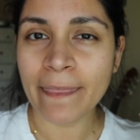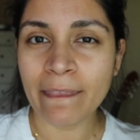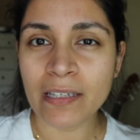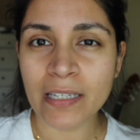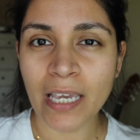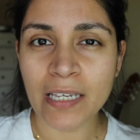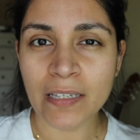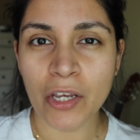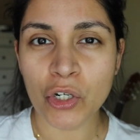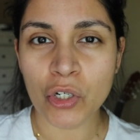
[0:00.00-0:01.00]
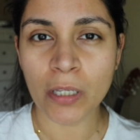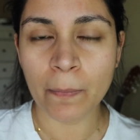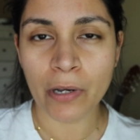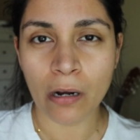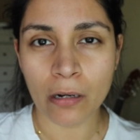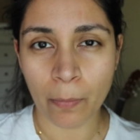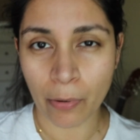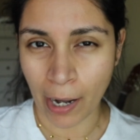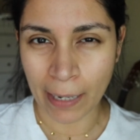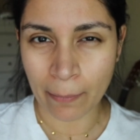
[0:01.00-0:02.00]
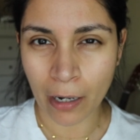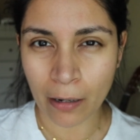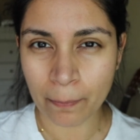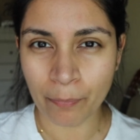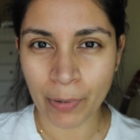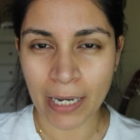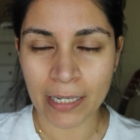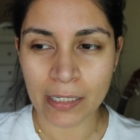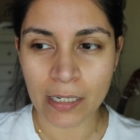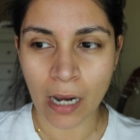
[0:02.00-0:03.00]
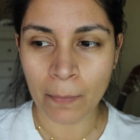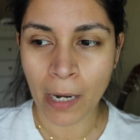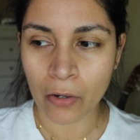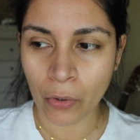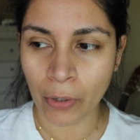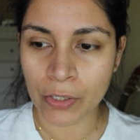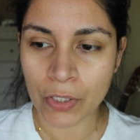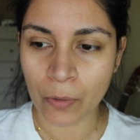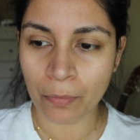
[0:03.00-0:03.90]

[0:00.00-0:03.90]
In this case, I usually put on a primer, but I'm not going to.